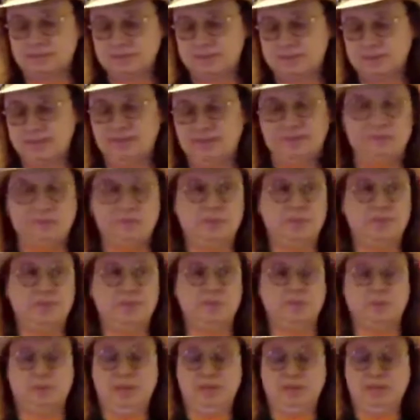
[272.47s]
it's a mixing
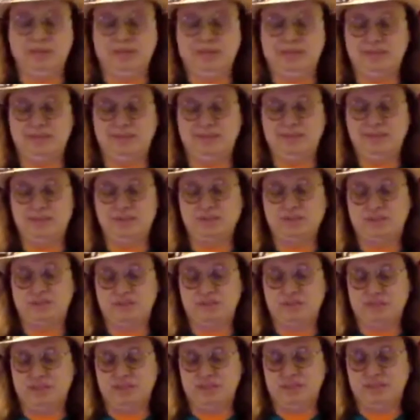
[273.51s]
pint, and it says Angel's
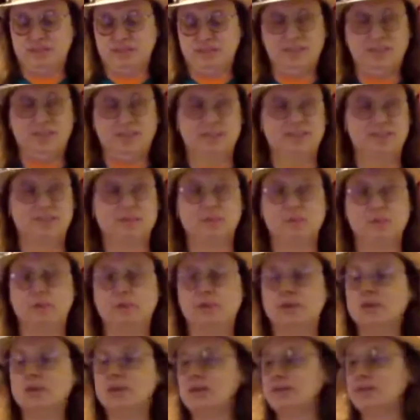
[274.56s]
Envy on it, and that's cool.
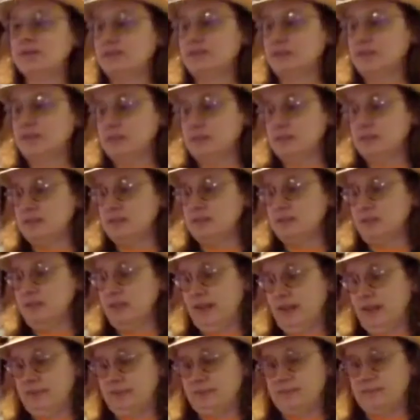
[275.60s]
So I'm going to do
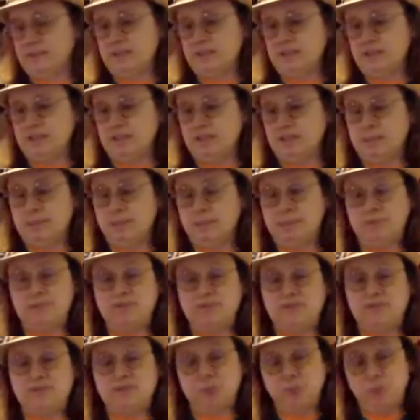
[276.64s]
that. But
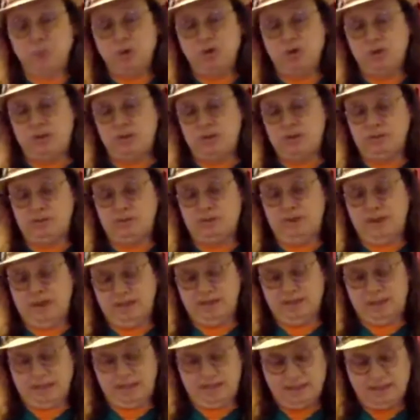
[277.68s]
before I do that,
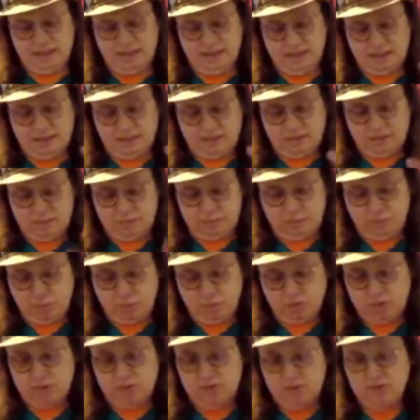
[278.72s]
I think it is
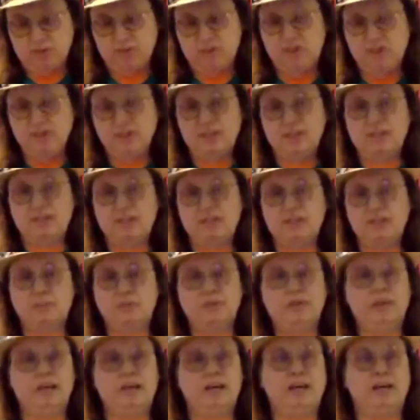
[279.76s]
important that we
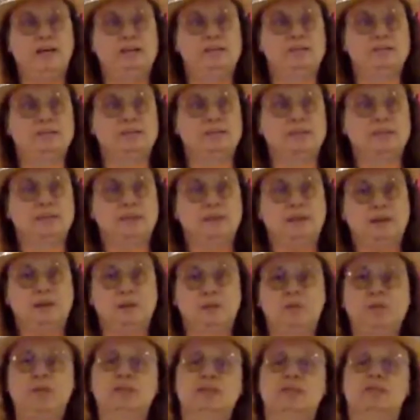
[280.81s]
have our
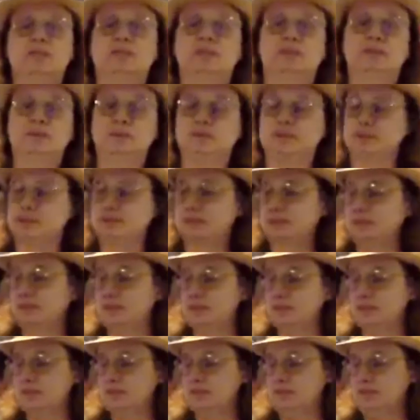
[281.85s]
weekly toast.
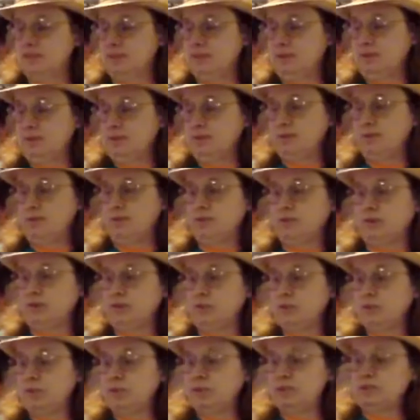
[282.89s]
So for our
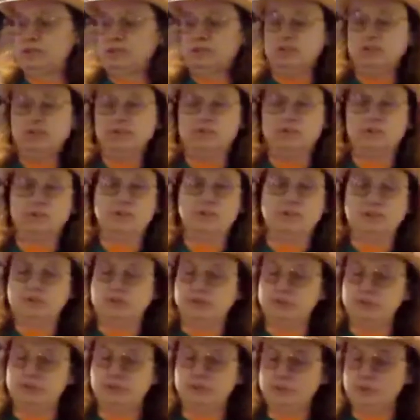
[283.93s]
weekly toast, we are
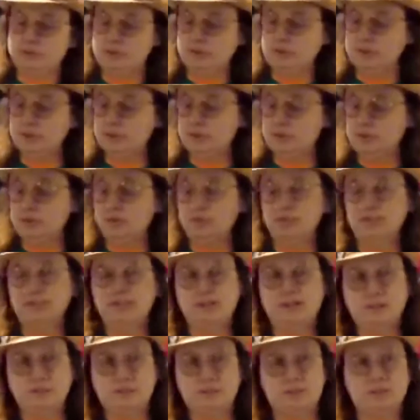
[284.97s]
also going to go to
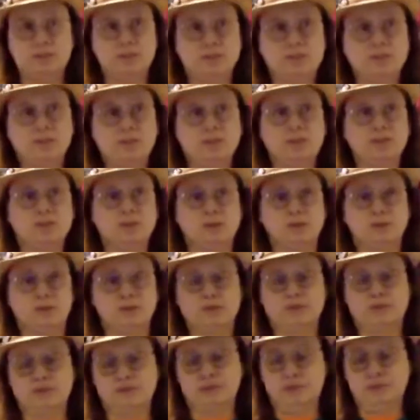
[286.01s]
another local
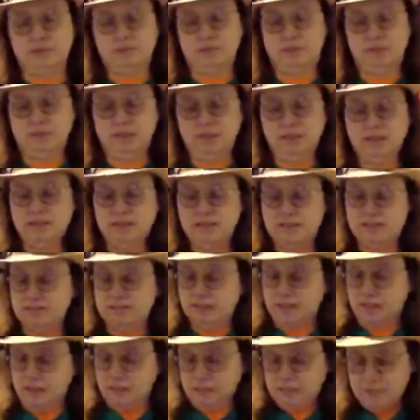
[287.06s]
distillery, because
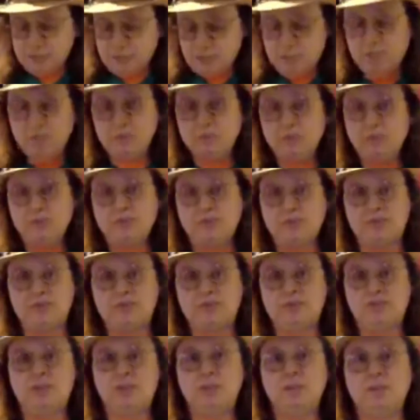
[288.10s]
I'm keeping with this
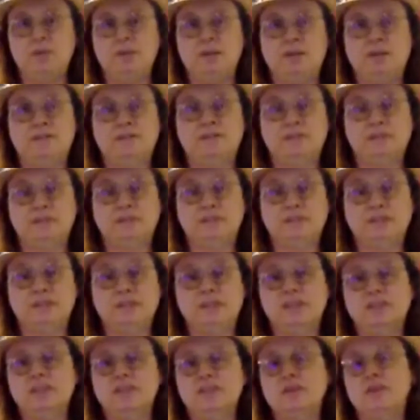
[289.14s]
theme of, darn it,
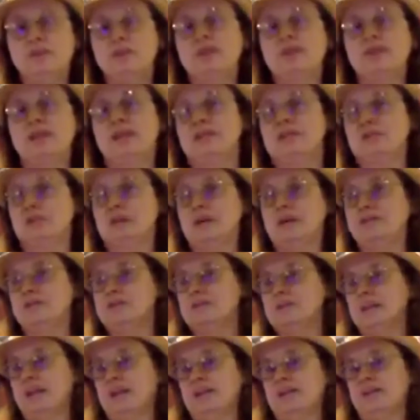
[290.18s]
even though we can't travel
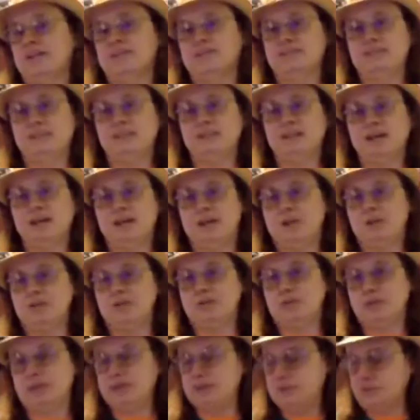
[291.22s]
and see our
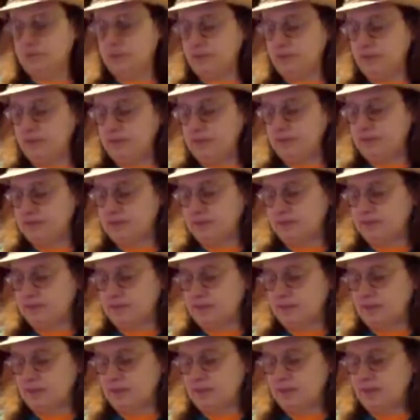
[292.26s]
friends for Thanksgiving,